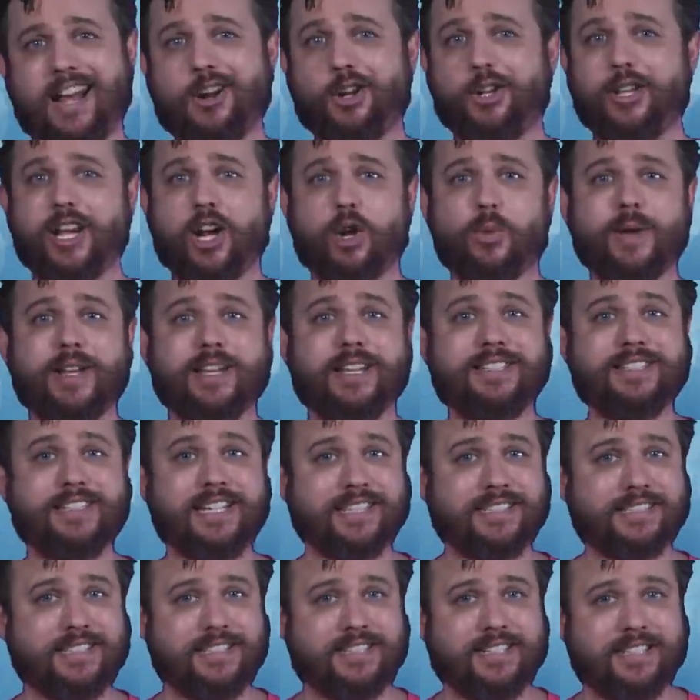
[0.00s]
And not only are we
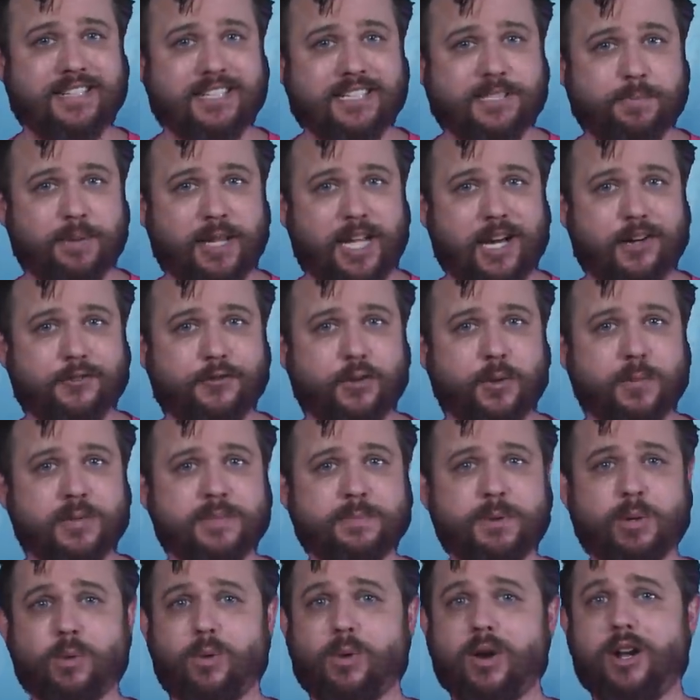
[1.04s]
addicted to these
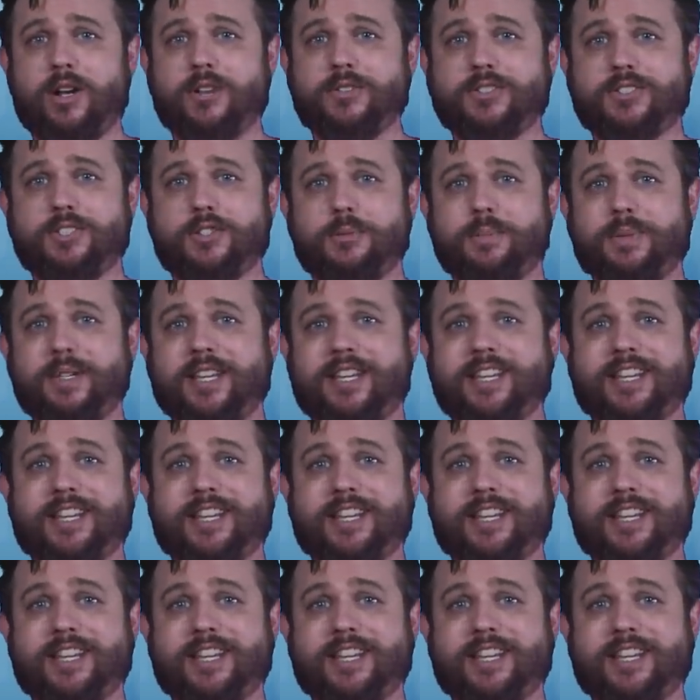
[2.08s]
platforms, but we're also